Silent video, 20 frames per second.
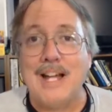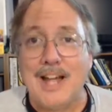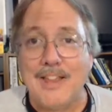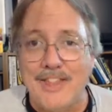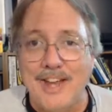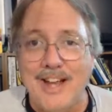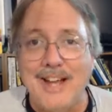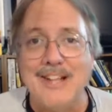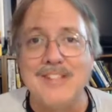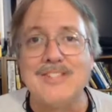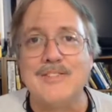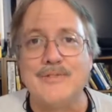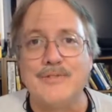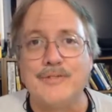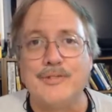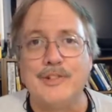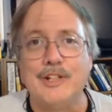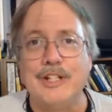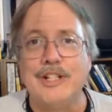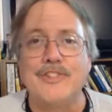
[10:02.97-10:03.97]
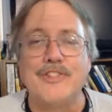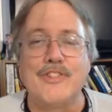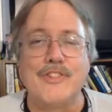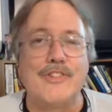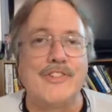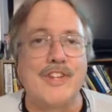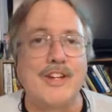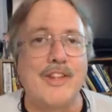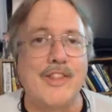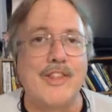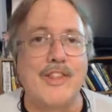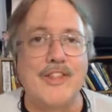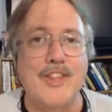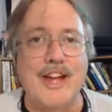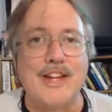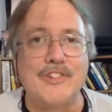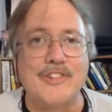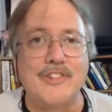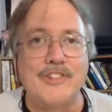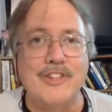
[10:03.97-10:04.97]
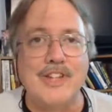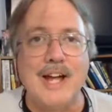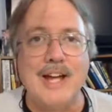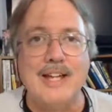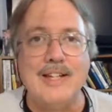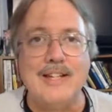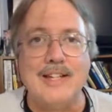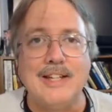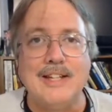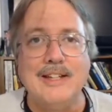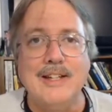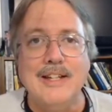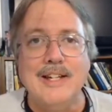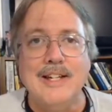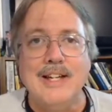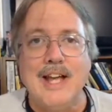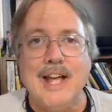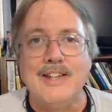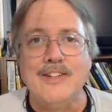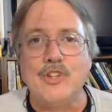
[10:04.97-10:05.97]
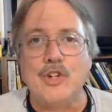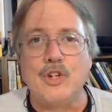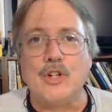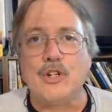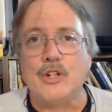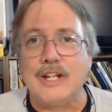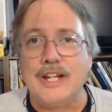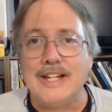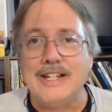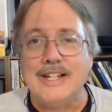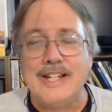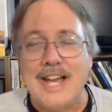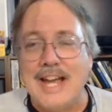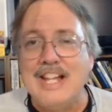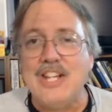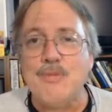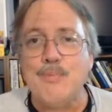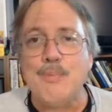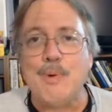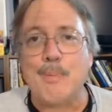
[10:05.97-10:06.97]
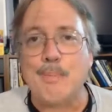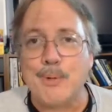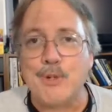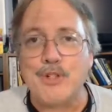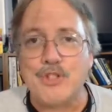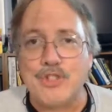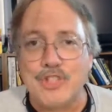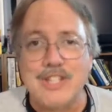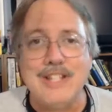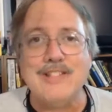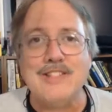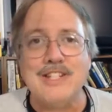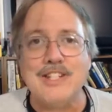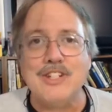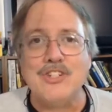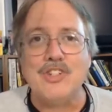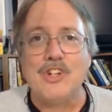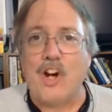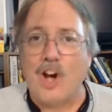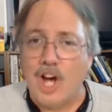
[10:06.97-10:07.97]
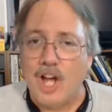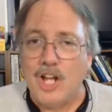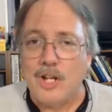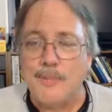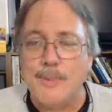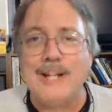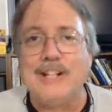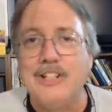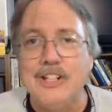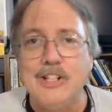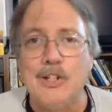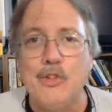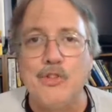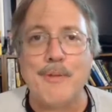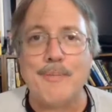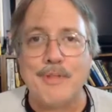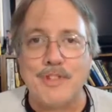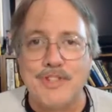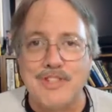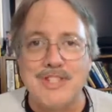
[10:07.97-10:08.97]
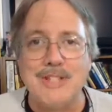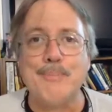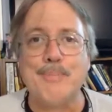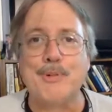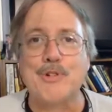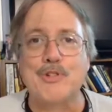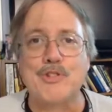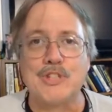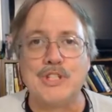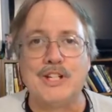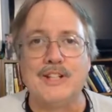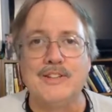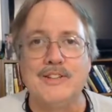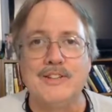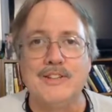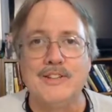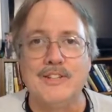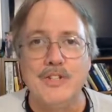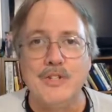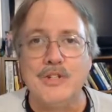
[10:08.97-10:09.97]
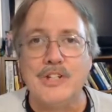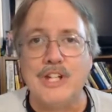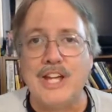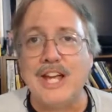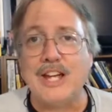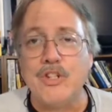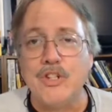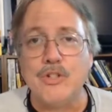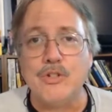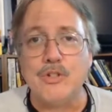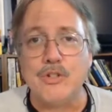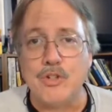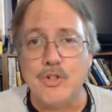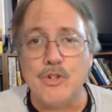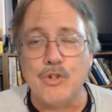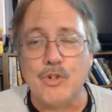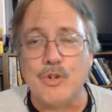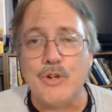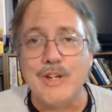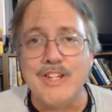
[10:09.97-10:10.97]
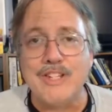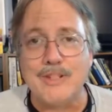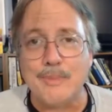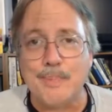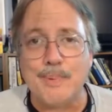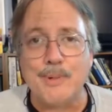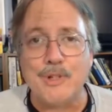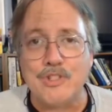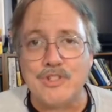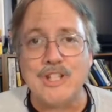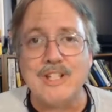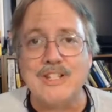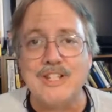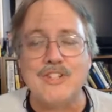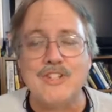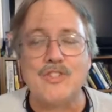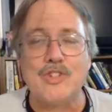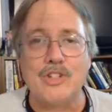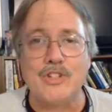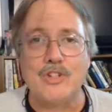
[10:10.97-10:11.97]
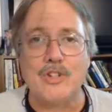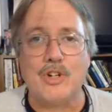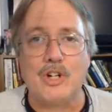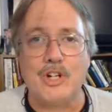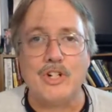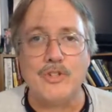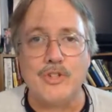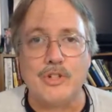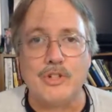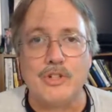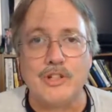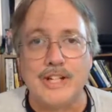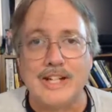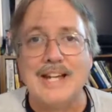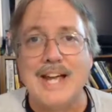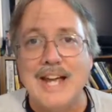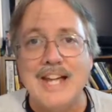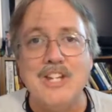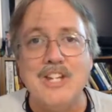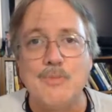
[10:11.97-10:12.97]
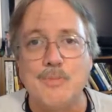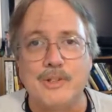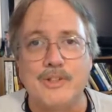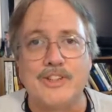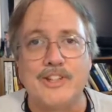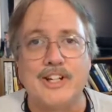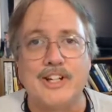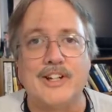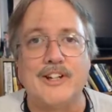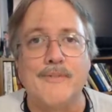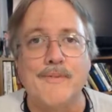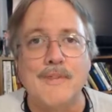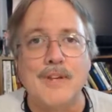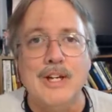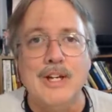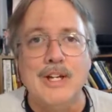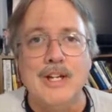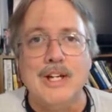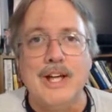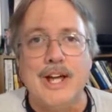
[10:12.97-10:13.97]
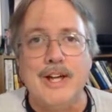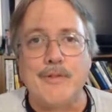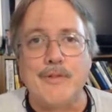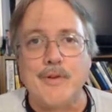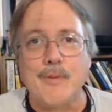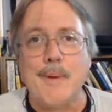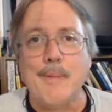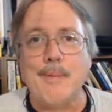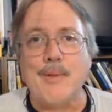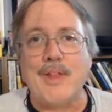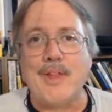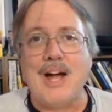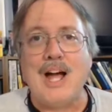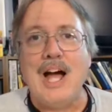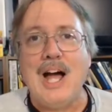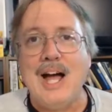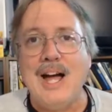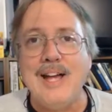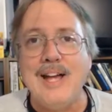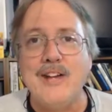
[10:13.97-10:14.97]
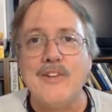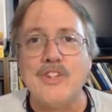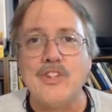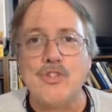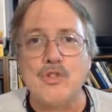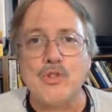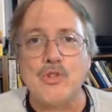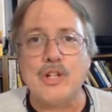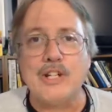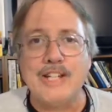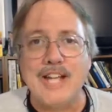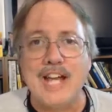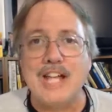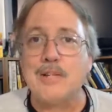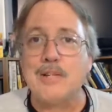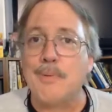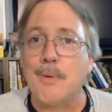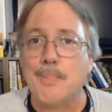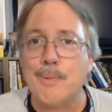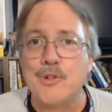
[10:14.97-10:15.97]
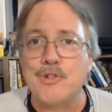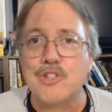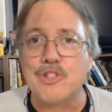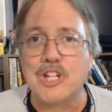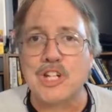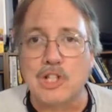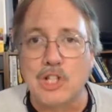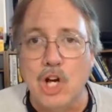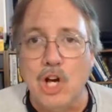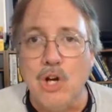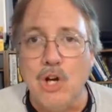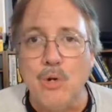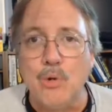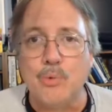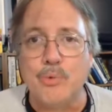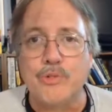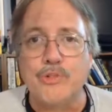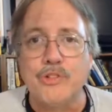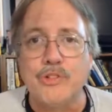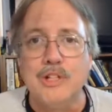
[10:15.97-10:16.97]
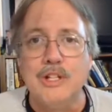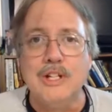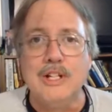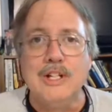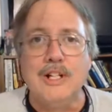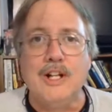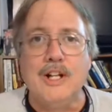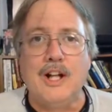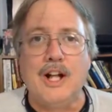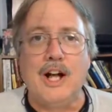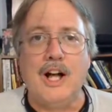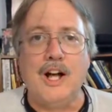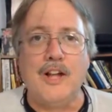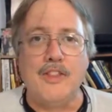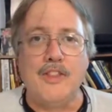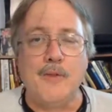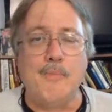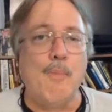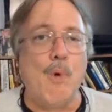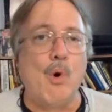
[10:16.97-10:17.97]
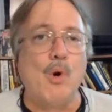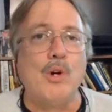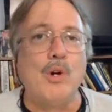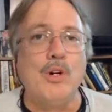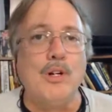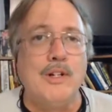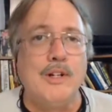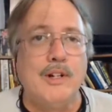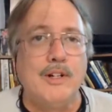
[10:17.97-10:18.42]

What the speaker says: 1,000 friends instead of 1,090, and your engagement percentage automatically goes up to 10%. You increase the percentage on your engagement there. And remember, the higher that your engagement percent goes, the more